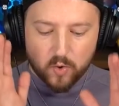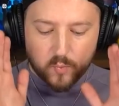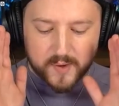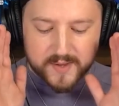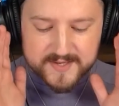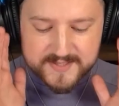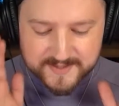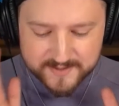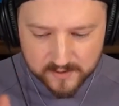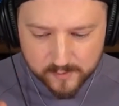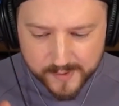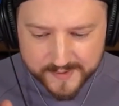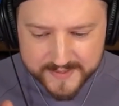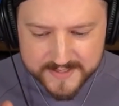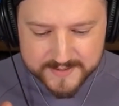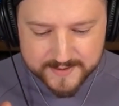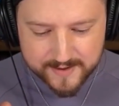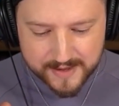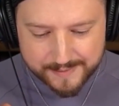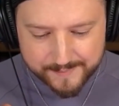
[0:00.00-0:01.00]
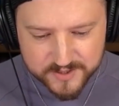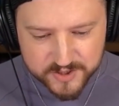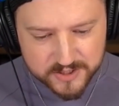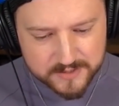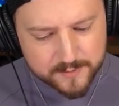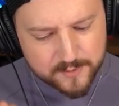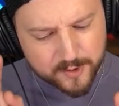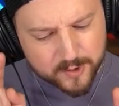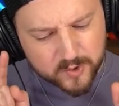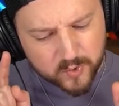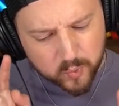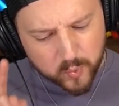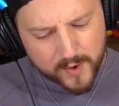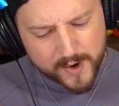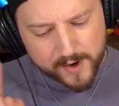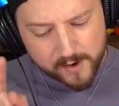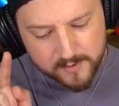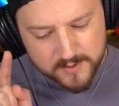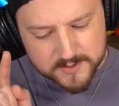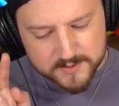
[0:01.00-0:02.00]
We can still win this game. It's going to
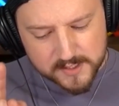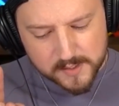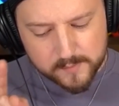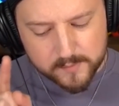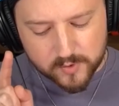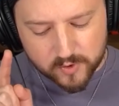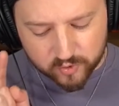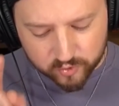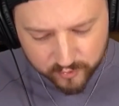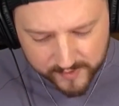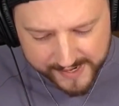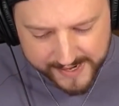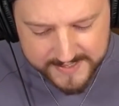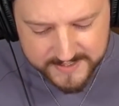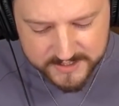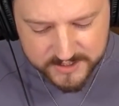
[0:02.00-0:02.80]
require some crazy